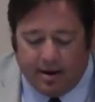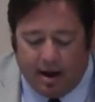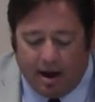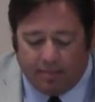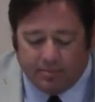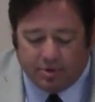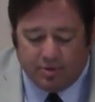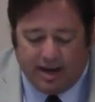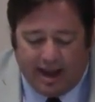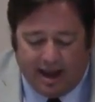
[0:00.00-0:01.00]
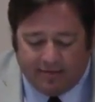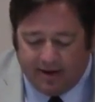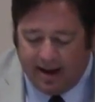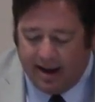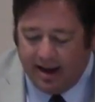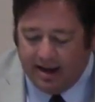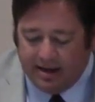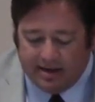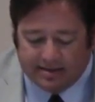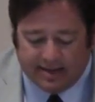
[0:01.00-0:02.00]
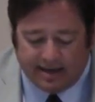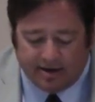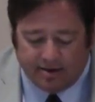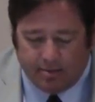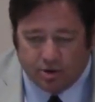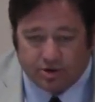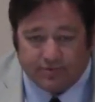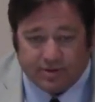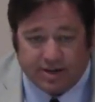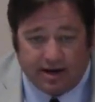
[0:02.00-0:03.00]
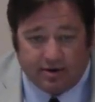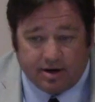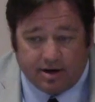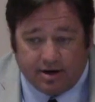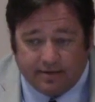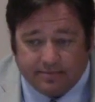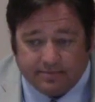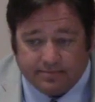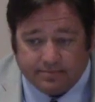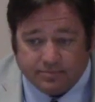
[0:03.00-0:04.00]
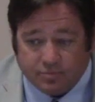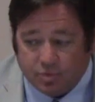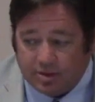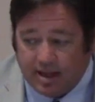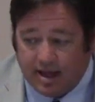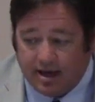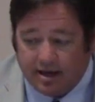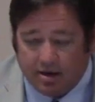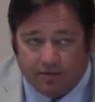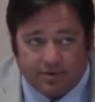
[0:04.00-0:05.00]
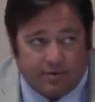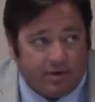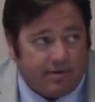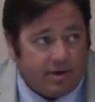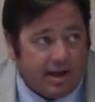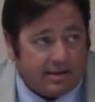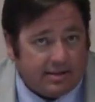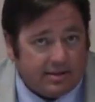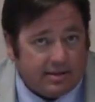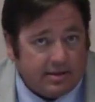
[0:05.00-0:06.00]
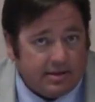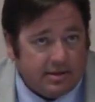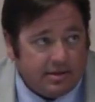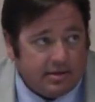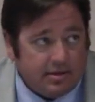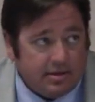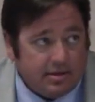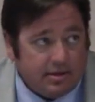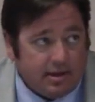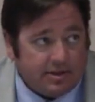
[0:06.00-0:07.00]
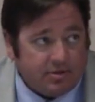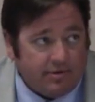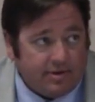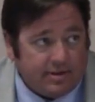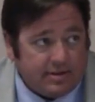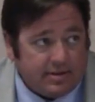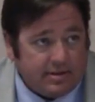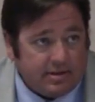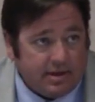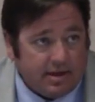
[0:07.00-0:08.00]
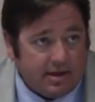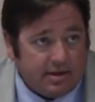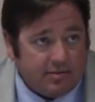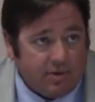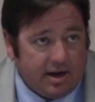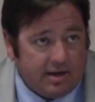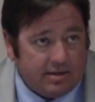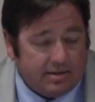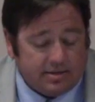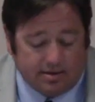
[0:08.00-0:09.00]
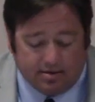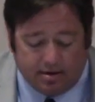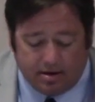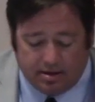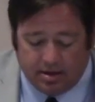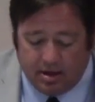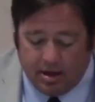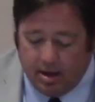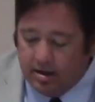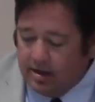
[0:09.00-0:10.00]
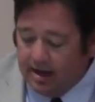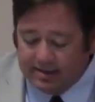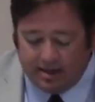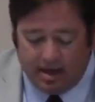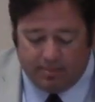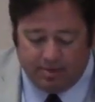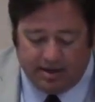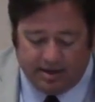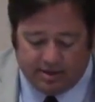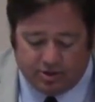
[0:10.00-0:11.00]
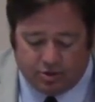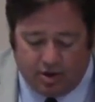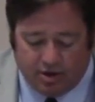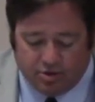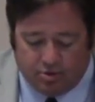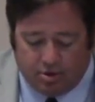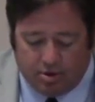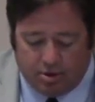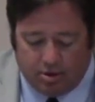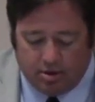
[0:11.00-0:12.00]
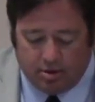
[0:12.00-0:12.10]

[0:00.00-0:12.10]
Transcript: Um, do we have a second on the motion for secretary? Second, With that, I call for the vote. I vote yes. yes. Lazarovitz. Yes. And Raines. all right. Next up is treasurer.